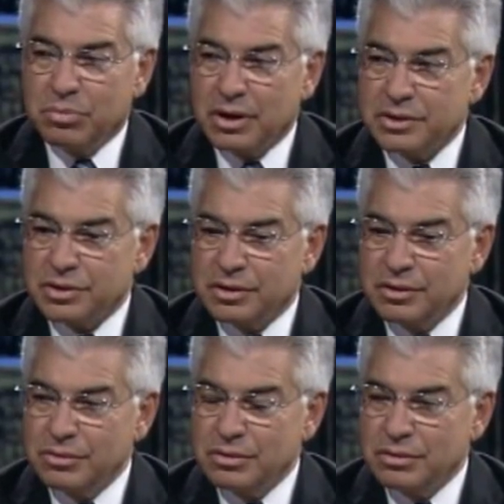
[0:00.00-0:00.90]

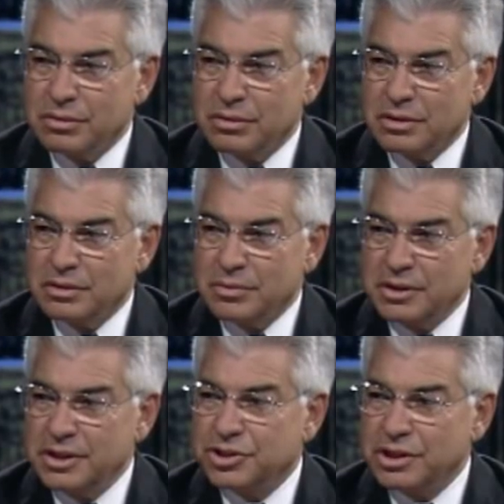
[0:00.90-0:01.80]
prosecutor uh,
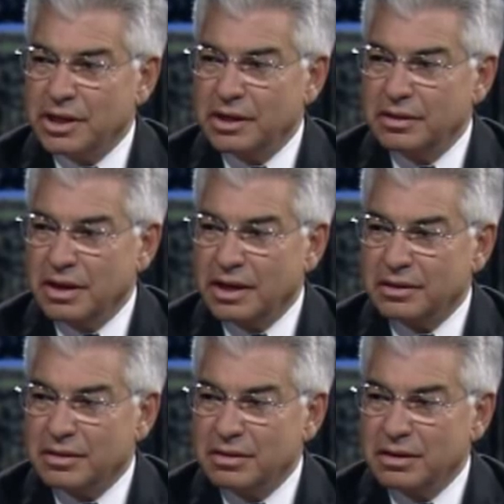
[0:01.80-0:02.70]
initiated that
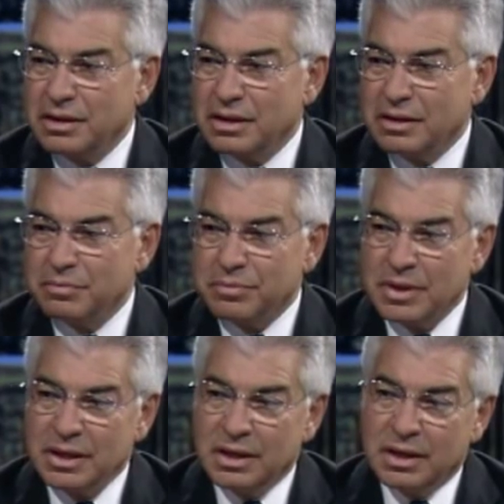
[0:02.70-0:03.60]
uh,
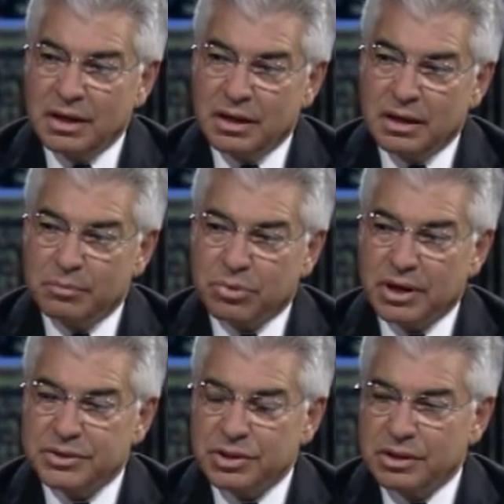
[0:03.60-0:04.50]
uh,
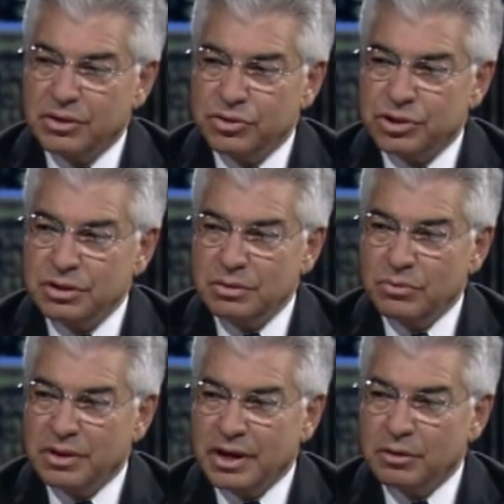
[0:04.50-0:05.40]
prosecution
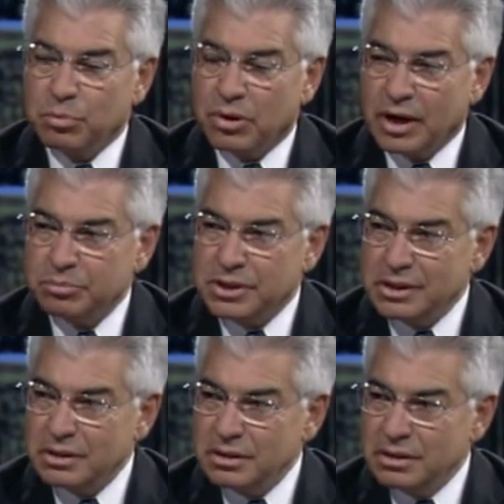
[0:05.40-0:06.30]
without
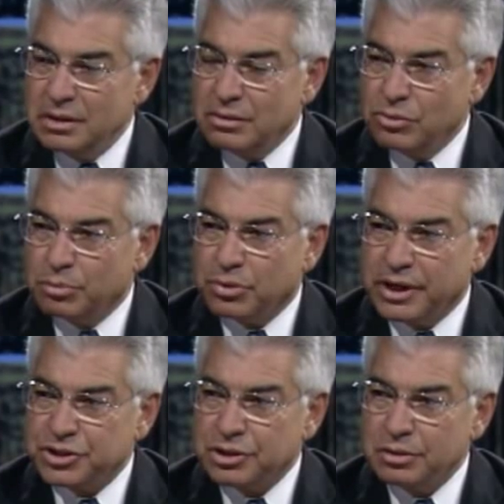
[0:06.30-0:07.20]
prompting or
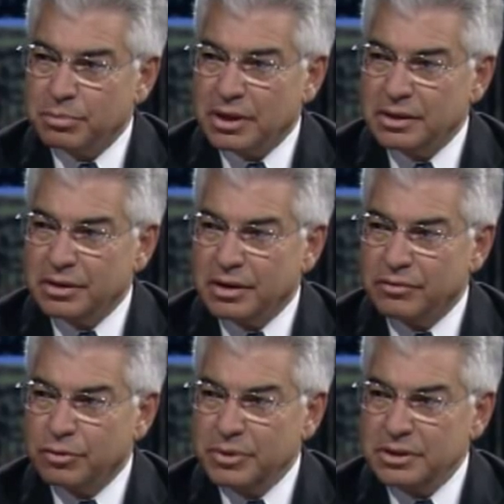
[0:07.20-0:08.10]
pressure by the
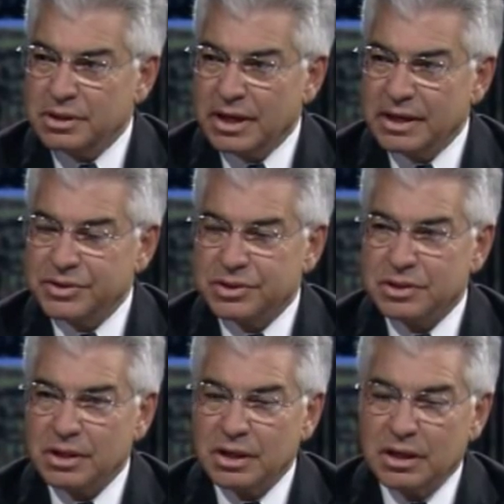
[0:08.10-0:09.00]
government,
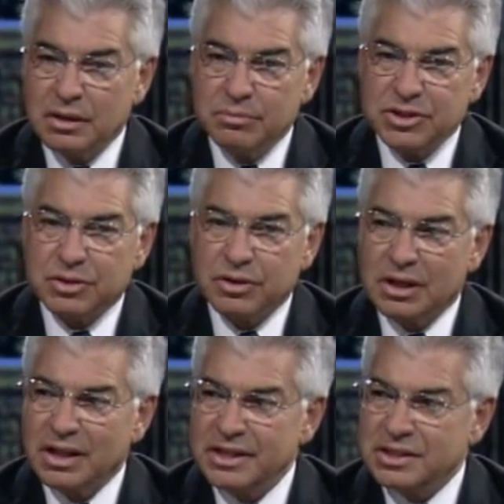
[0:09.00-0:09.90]
as uh, Mister
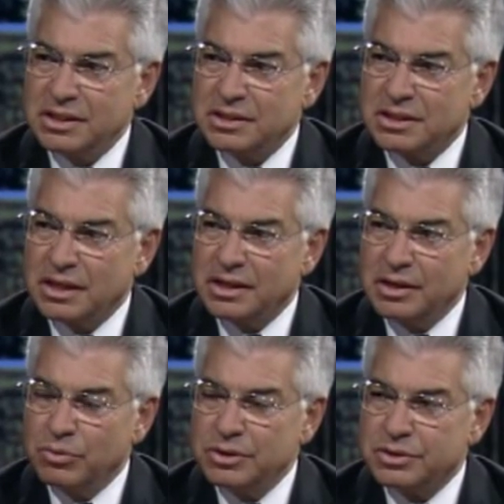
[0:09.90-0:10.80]
Iglesias said
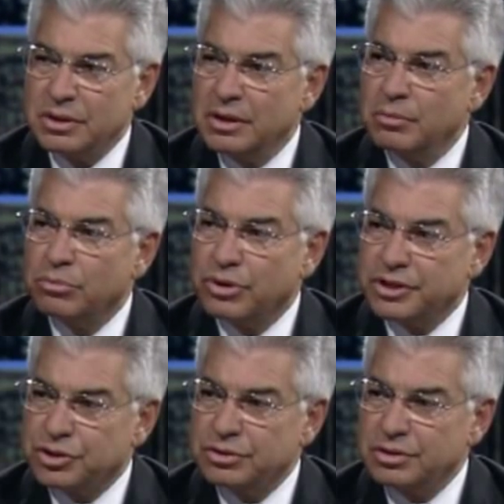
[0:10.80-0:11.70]
he was
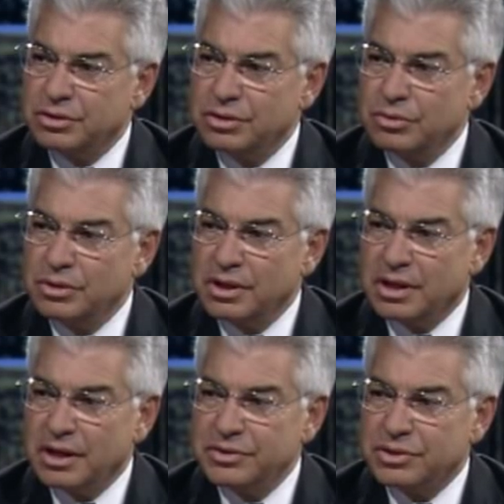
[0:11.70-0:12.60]
pressured to do in the
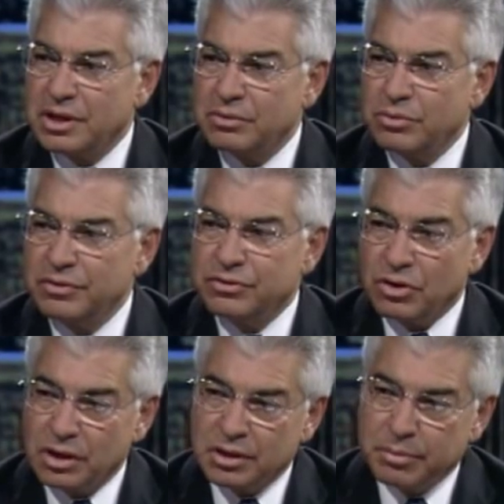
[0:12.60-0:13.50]
case that we've
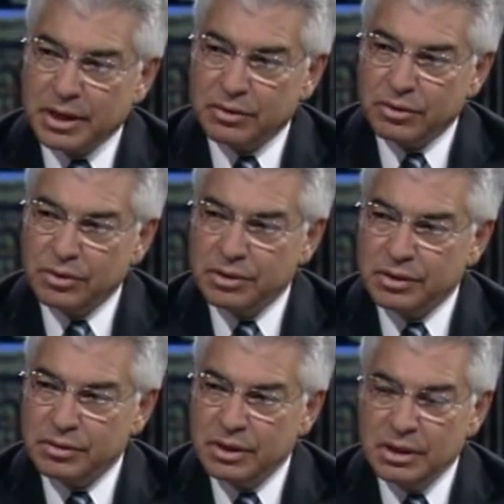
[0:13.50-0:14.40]
talked about
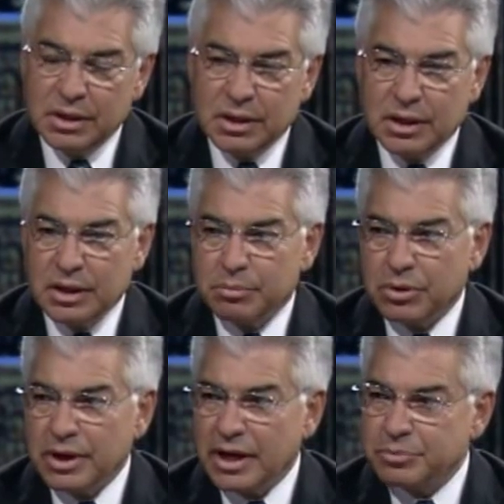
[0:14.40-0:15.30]
earlier. Uh,
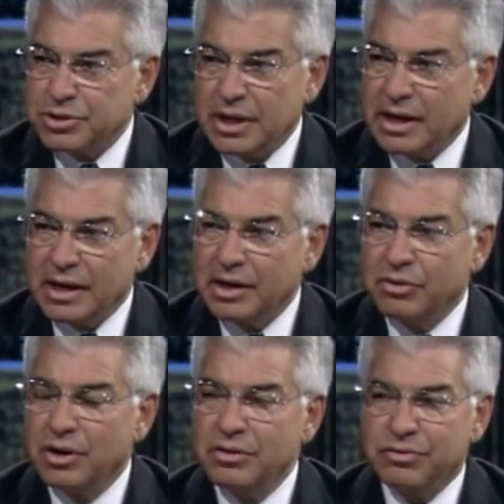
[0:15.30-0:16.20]
perhaps not. I
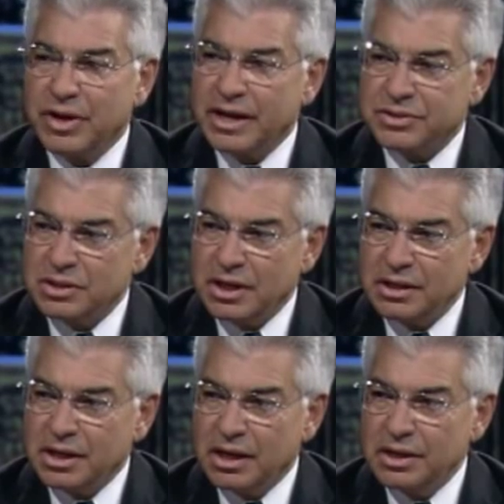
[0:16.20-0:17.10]
don't know the facts in
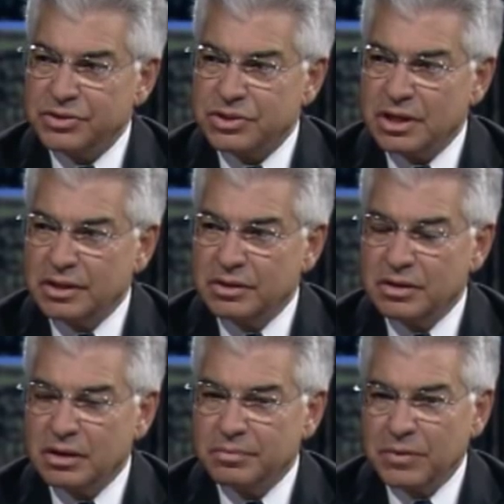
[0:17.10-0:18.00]
that case,
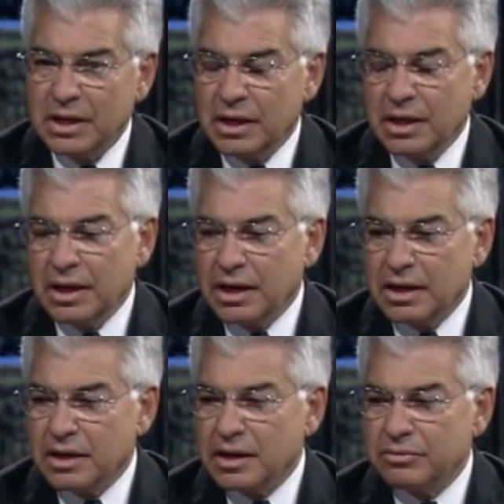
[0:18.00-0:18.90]
and uh,
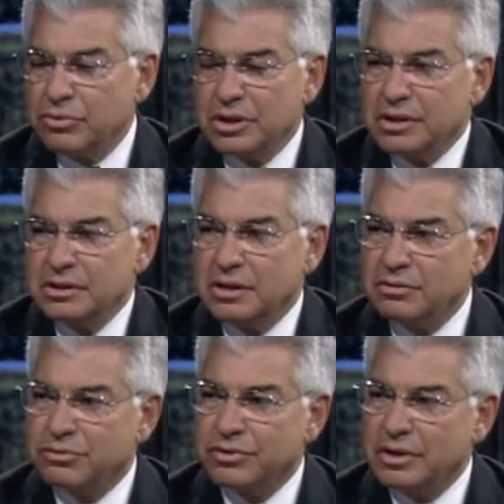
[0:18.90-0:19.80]
uh, I really
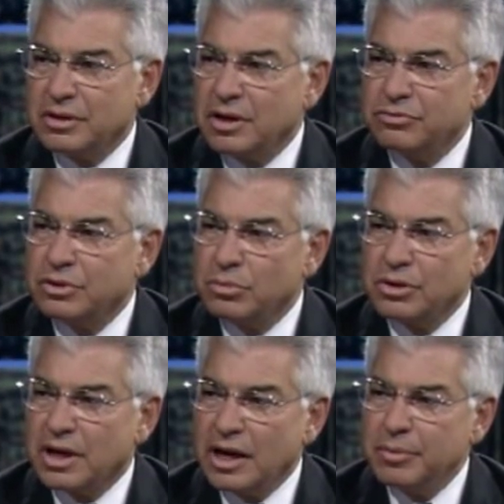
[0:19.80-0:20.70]
don't feel comfortable
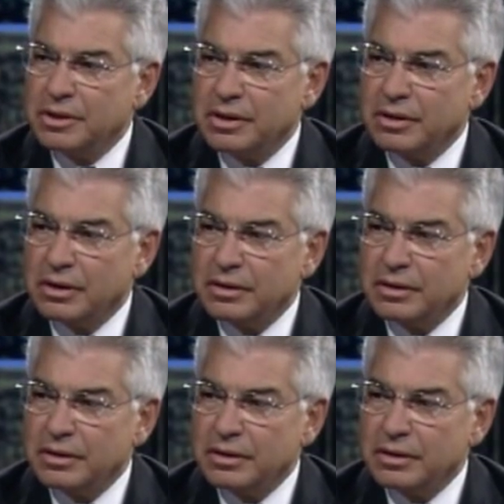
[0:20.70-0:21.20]
commenting on